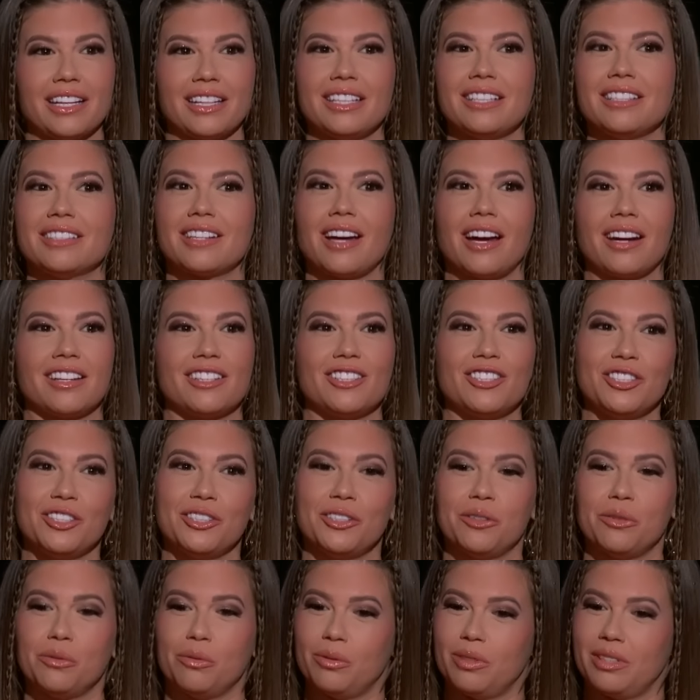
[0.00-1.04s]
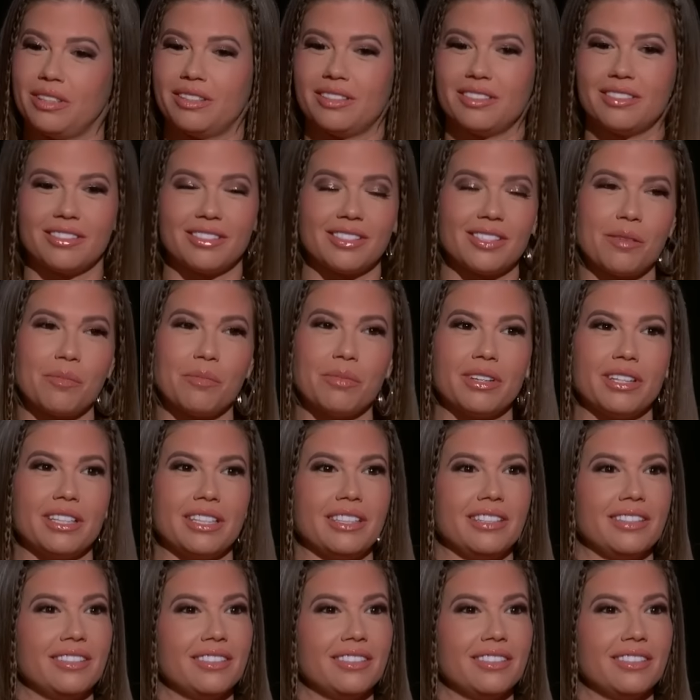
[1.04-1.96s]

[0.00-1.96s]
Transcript: he's got to deal with somebody.